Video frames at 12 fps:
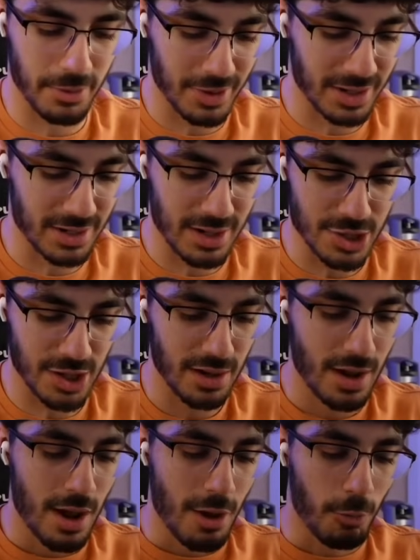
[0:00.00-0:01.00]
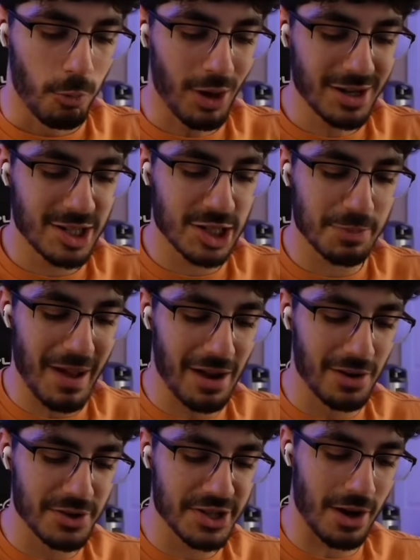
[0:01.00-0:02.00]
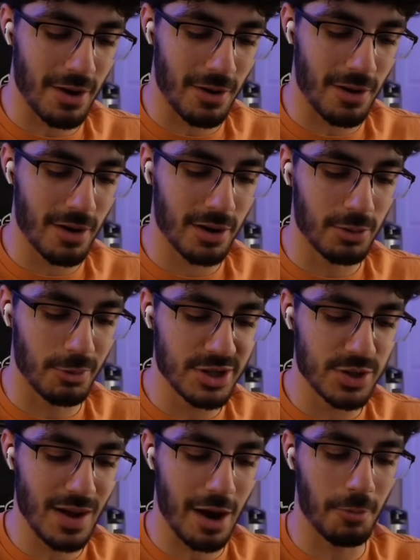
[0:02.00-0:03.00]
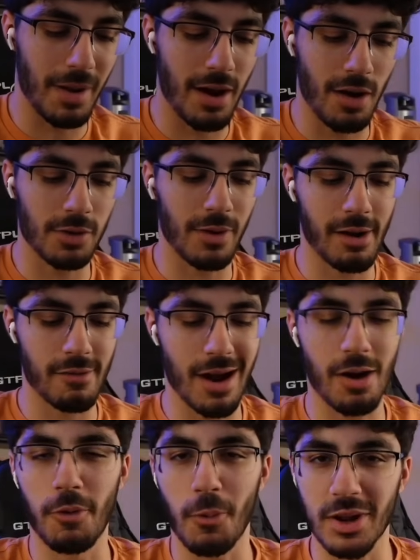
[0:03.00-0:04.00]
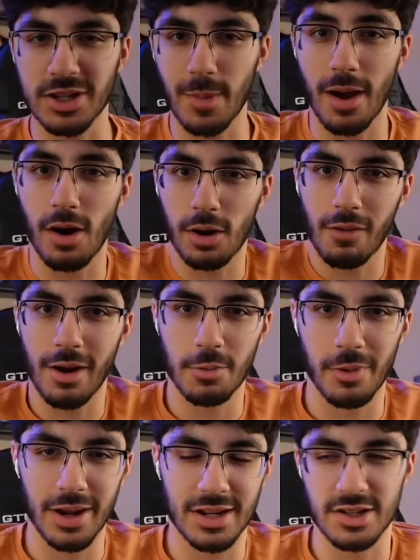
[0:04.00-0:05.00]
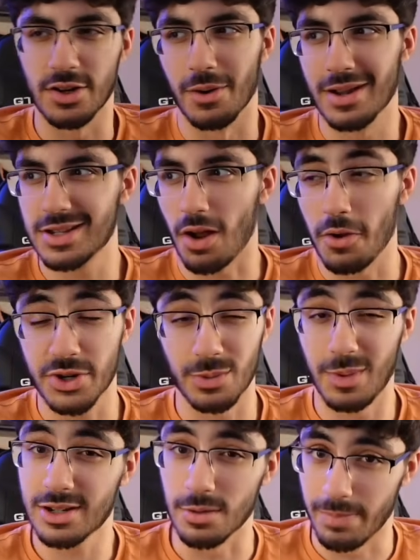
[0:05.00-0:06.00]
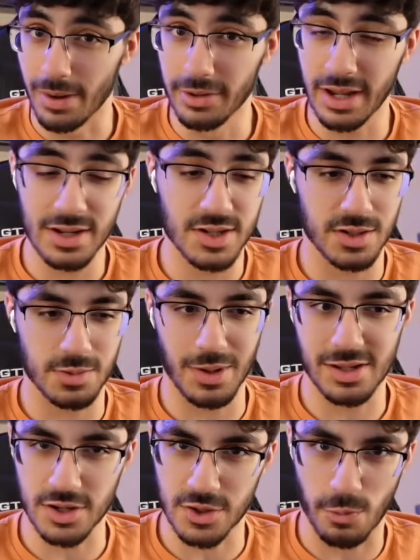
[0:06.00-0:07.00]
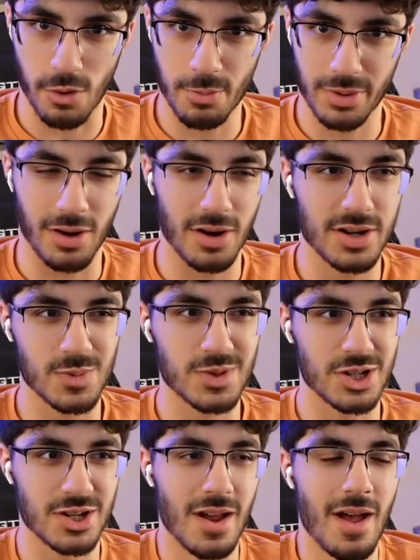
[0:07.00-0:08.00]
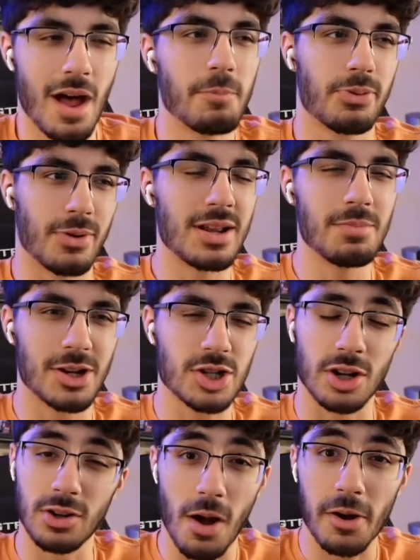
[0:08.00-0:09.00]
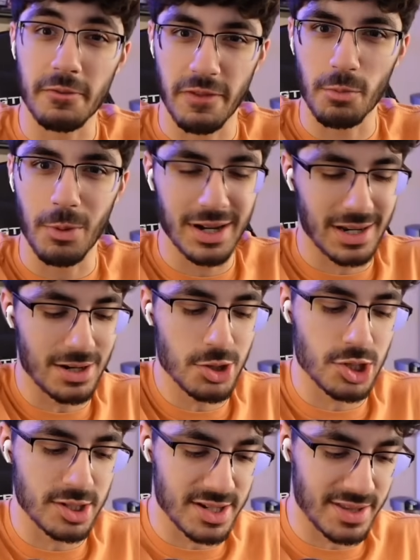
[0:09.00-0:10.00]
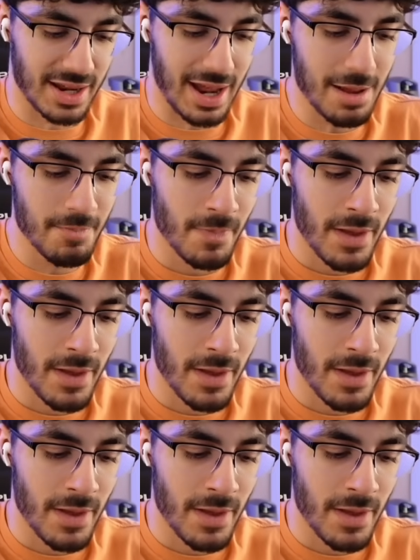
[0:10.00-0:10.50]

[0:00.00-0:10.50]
win condition. What spells are going to help my Hog Rider out? Well, what's my Hog Rider weak to? It's also weak to buildings. It's weak to swarm cards, which is pretty much a lot of the win conditions in the game.